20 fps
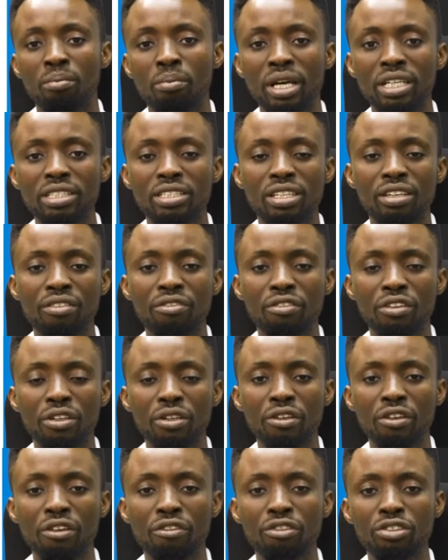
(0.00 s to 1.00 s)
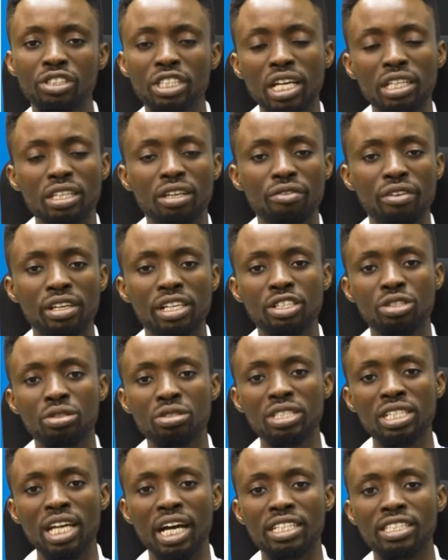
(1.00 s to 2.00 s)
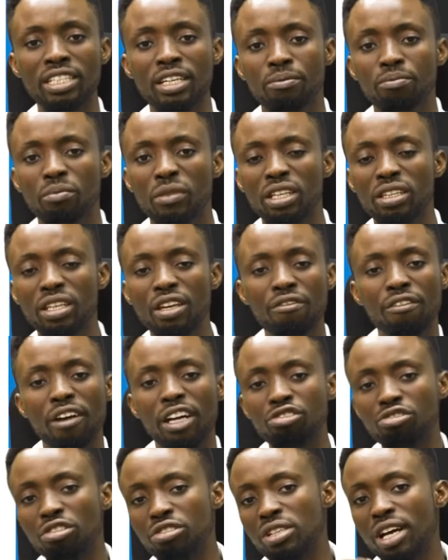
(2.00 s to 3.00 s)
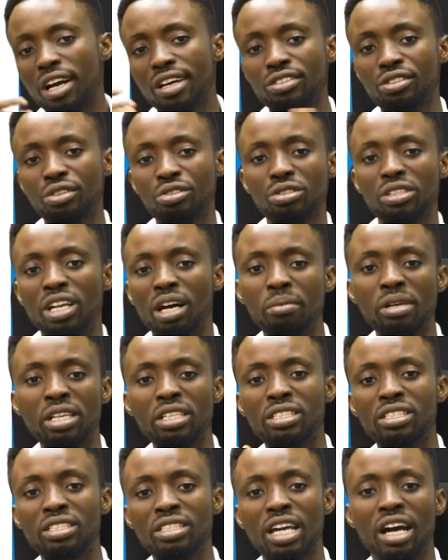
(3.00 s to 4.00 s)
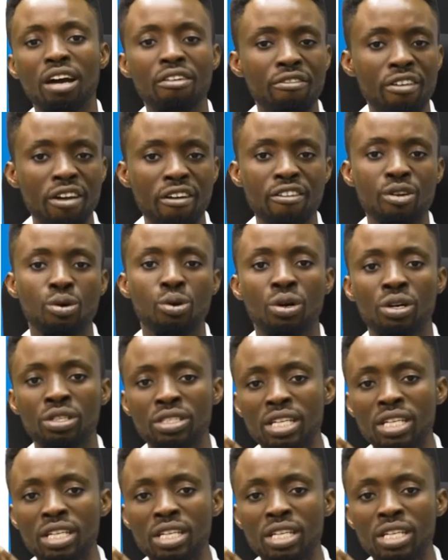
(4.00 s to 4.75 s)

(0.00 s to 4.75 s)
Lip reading: But if you check the village, you see that the infrastructure and social amenities there are very